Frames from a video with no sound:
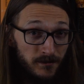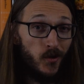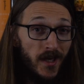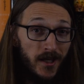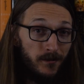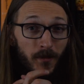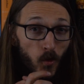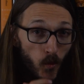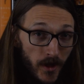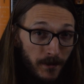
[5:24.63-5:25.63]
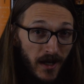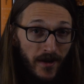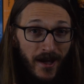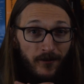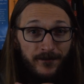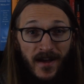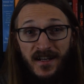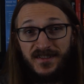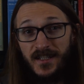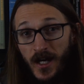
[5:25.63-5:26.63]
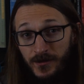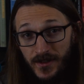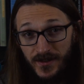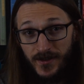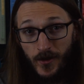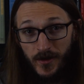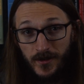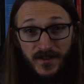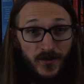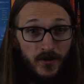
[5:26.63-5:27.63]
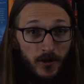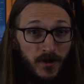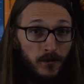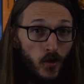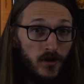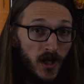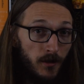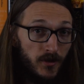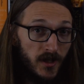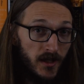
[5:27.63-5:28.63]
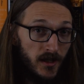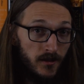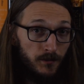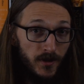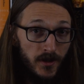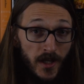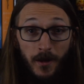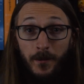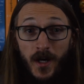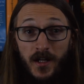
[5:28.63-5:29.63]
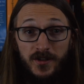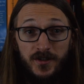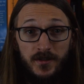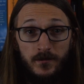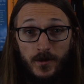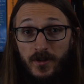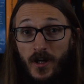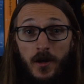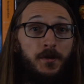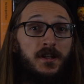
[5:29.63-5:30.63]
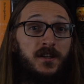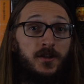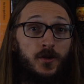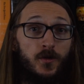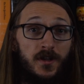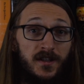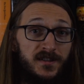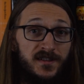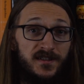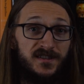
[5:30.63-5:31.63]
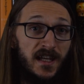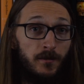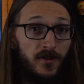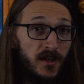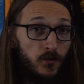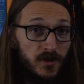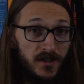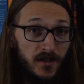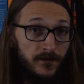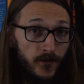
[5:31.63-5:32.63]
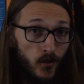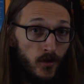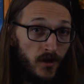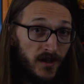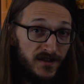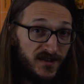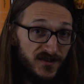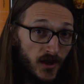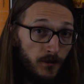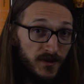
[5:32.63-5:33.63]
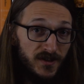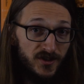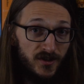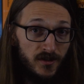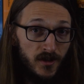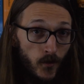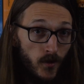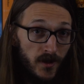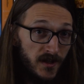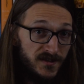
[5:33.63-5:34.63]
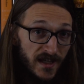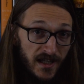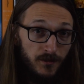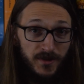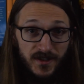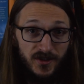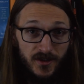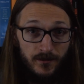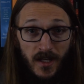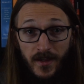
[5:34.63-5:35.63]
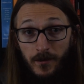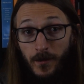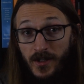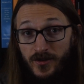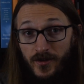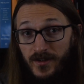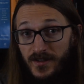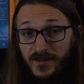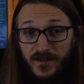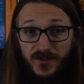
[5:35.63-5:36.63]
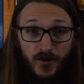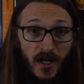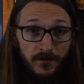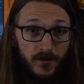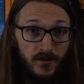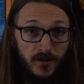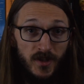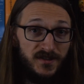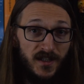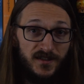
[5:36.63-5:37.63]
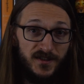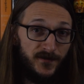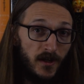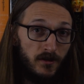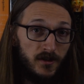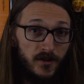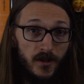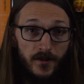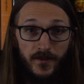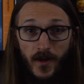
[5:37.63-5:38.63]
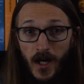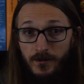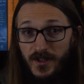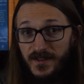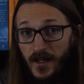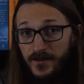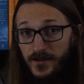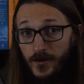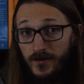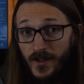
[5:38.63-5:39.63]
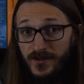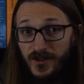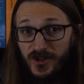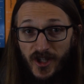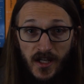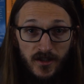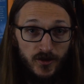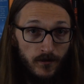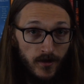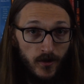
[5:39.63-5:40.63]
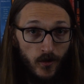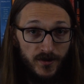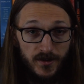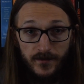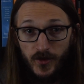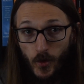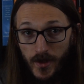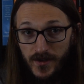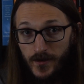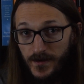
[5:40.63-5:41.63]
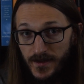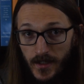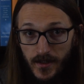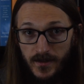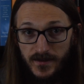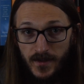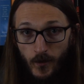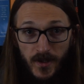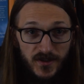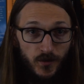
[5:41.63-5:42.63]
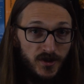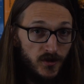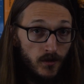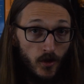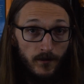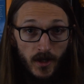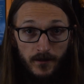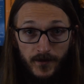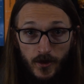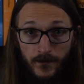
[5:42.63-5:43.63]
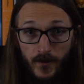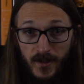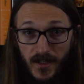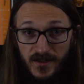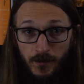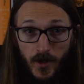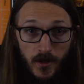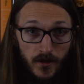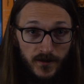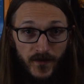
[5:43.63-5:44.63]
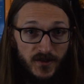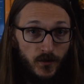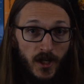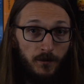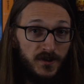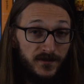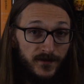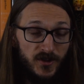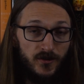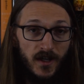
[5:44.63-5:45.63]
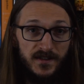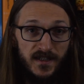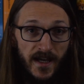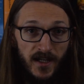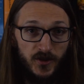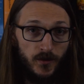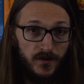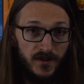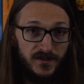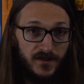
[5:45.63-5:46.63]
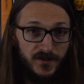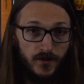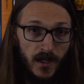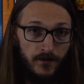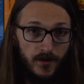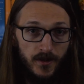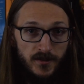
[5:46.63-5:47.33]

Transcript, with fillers: Okay, but what about how fast the object is going? It's a little bit more complicated, but not much. Really all we need to do is the same thing we did for its start position for its end position, and then measure the distance traveled. And since it's fairly clear that the object's altitude doesn't change over the course of 22 seconds, we can switch to an overhead overhead view for the next part. This will help us visualize the actual distance traveled.